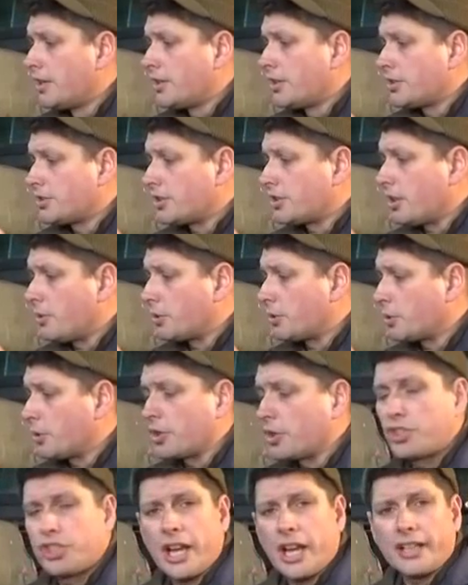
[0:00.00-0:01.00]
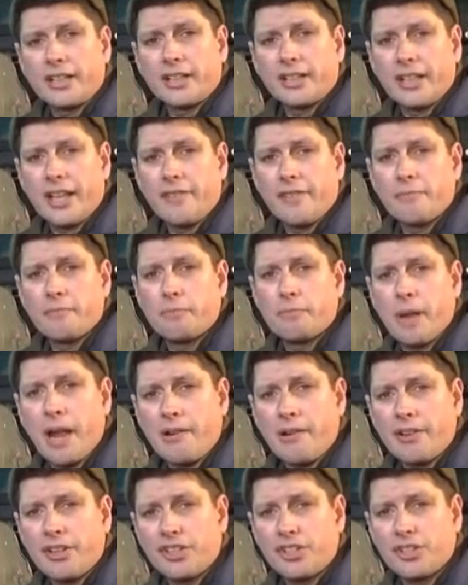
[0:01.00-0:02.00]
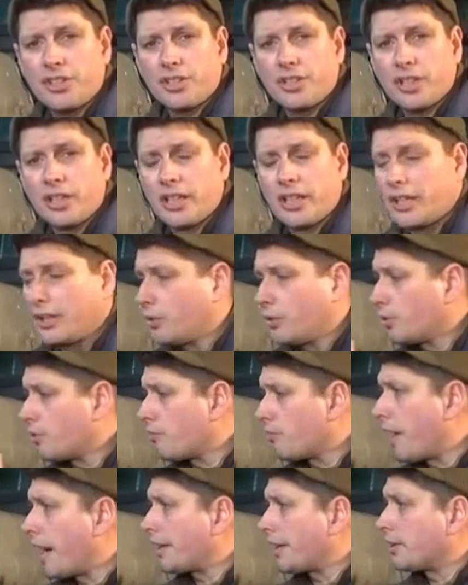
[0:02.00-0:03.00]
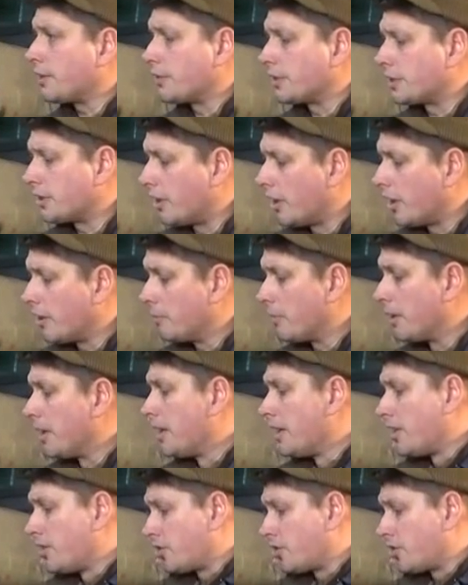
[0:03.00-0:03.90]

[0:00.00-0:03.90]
So we just want to check that they haven't perished uh, or cracked over time.